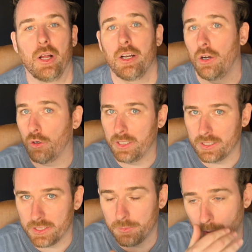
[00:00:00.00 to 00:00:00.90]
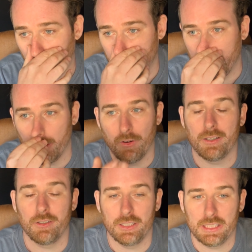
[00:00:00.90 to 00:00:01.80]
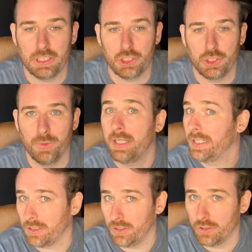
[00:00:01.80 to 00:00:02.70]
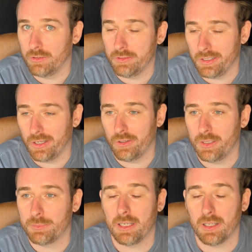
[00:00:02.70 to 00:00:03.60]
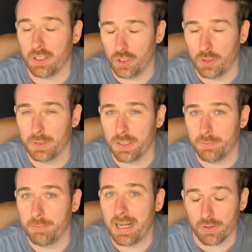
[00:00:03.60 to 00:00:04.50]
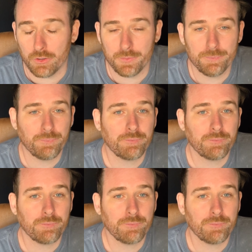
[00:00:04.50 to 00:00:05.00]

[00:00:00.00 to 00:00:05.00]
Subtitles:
know Chris is probably going to run into this issue with his, him selling aluminum metal.